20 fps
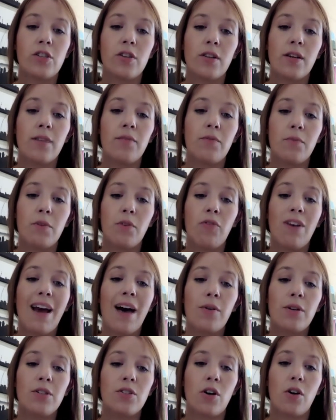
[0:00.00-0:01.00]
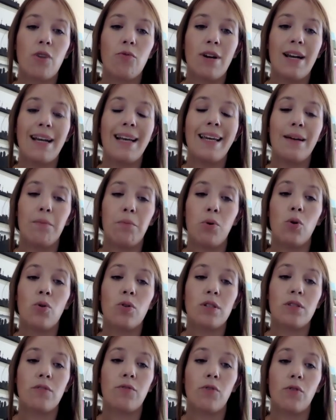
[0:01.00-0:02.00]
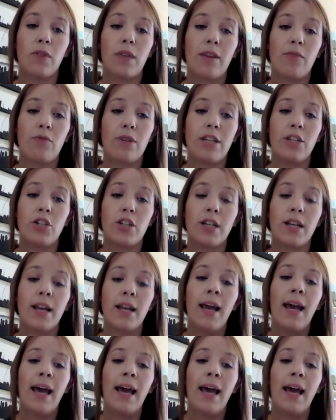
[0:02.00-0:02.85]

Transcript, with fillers: So the flowers are really important for that region.